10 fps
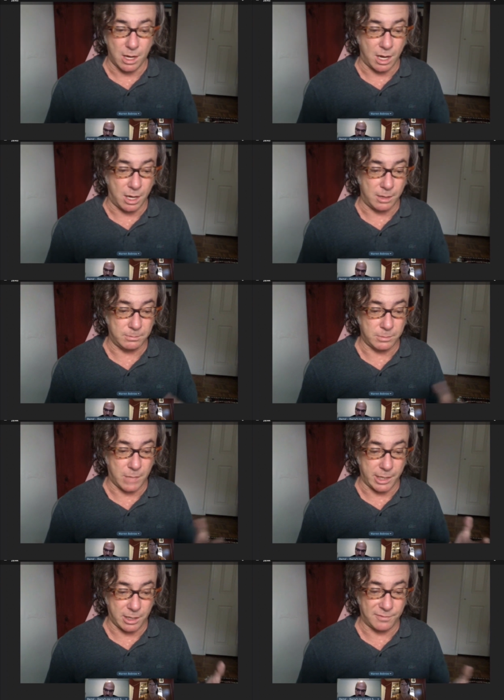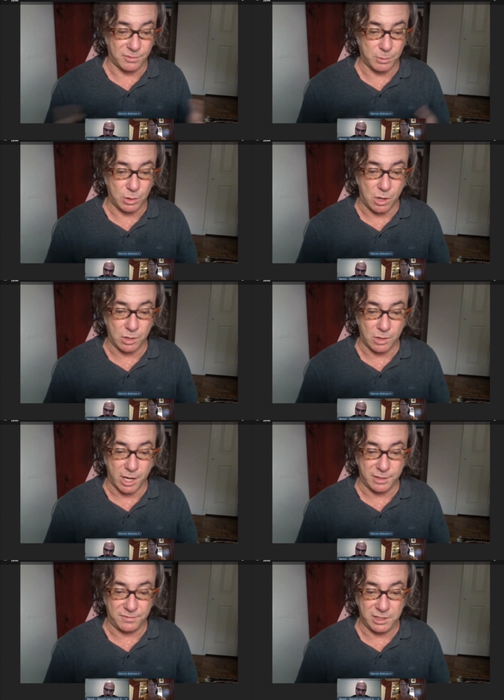I come from a long
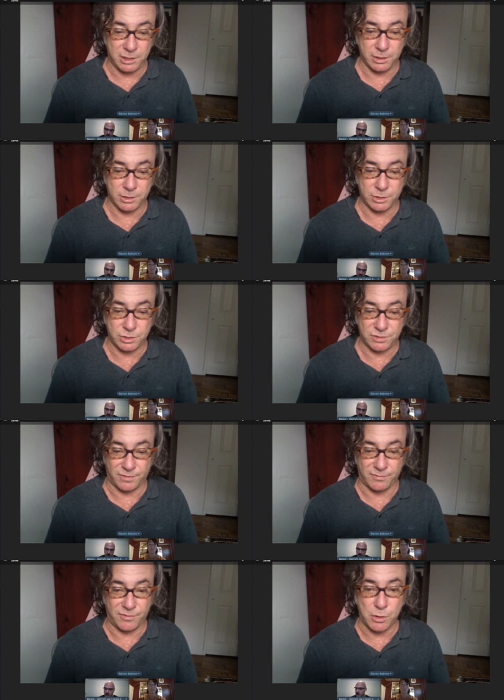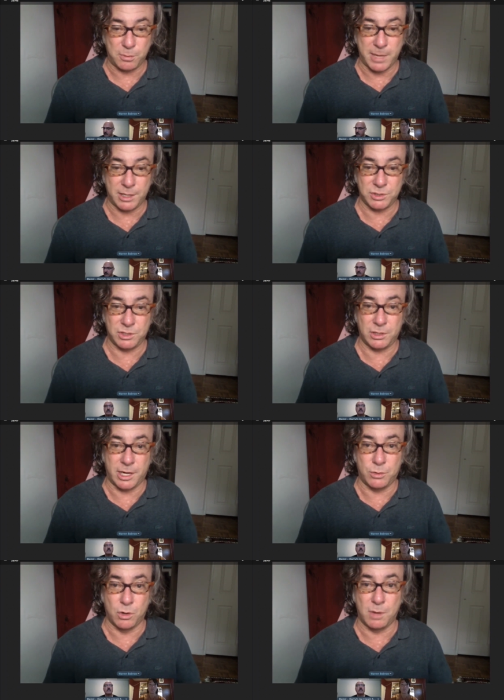line of healers from folk medicine.
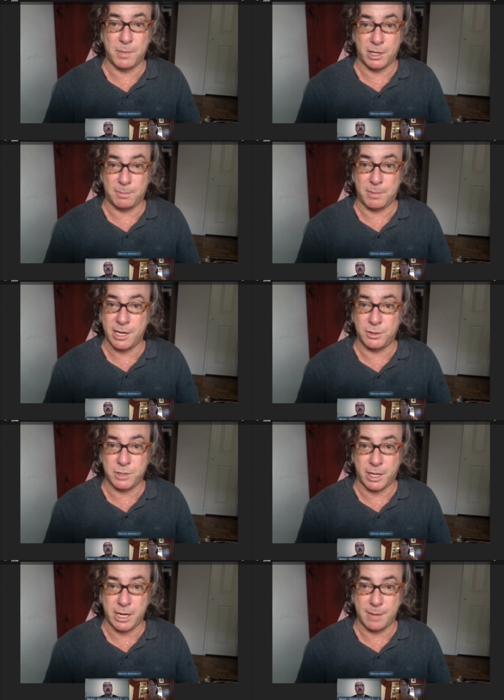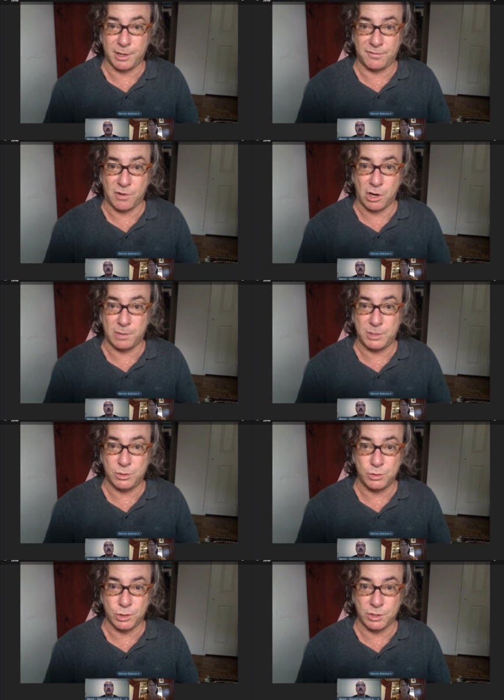I grew up on a biodynamic farm in
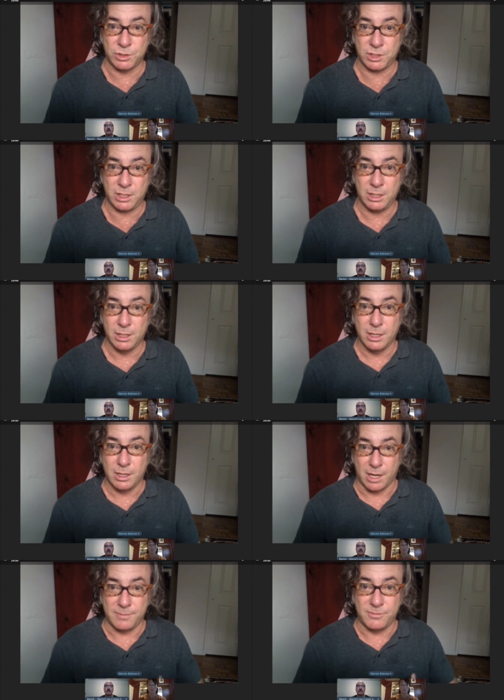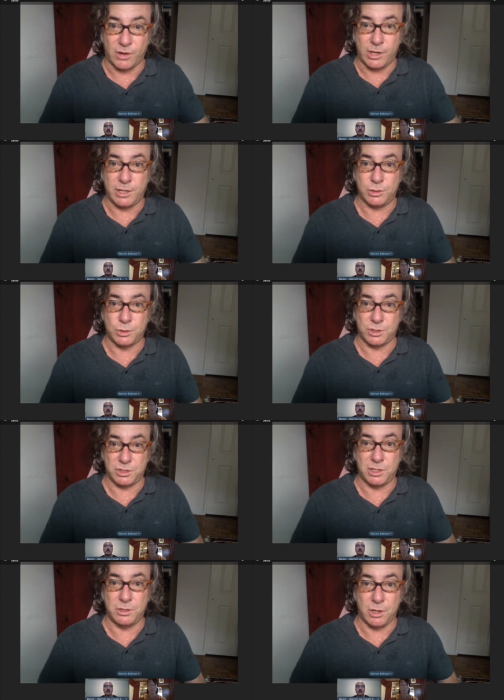New Jersey. I'm very
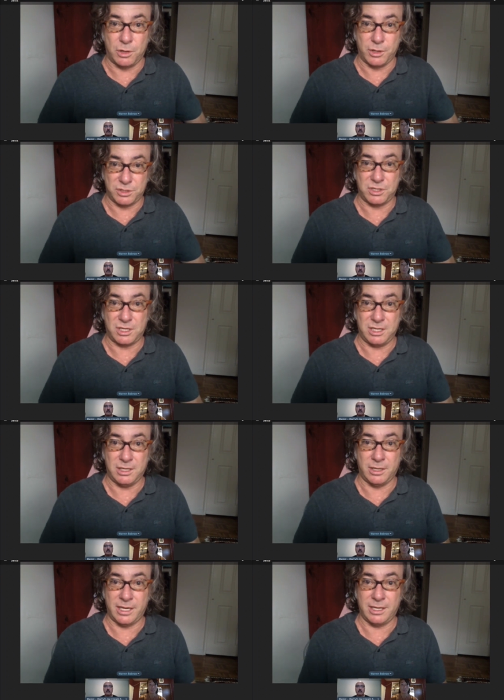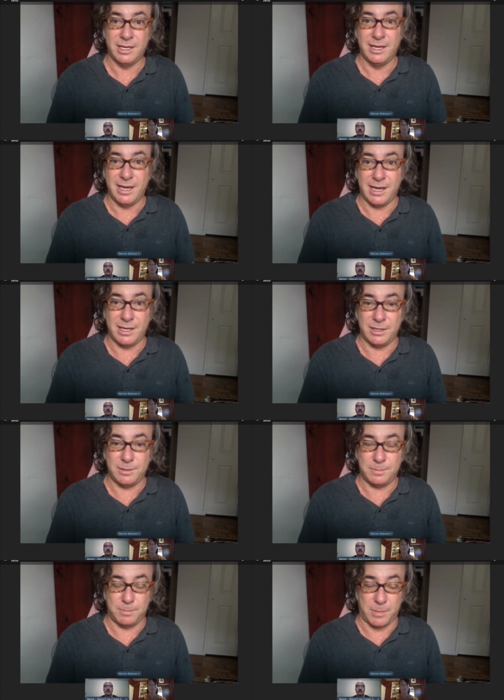interested in holistic healing.
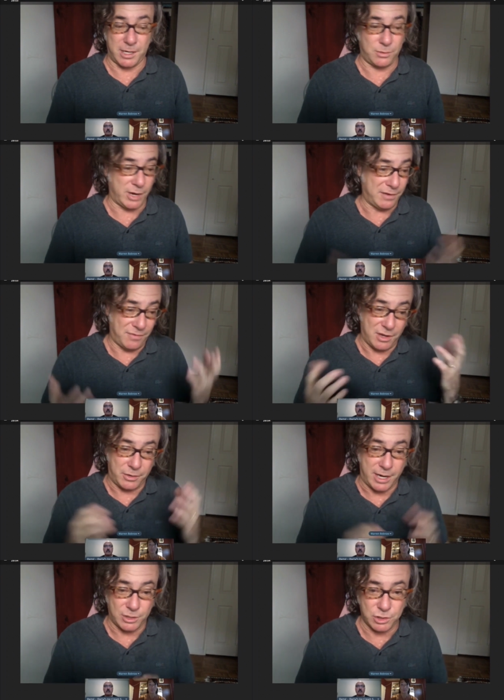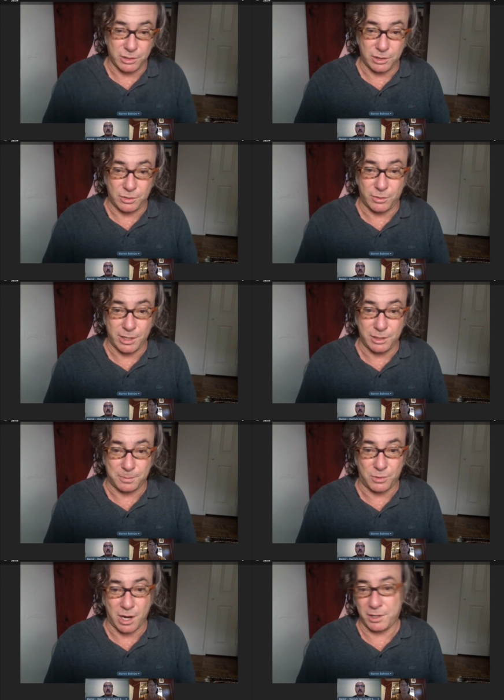And my grandfather actually
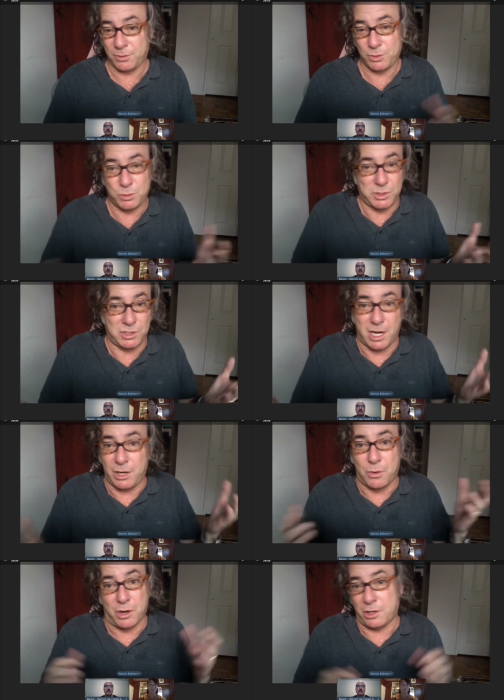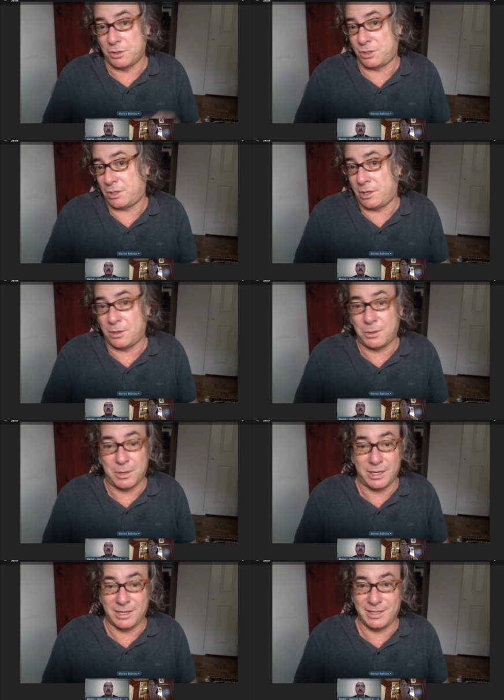created a product which was snake oil. So,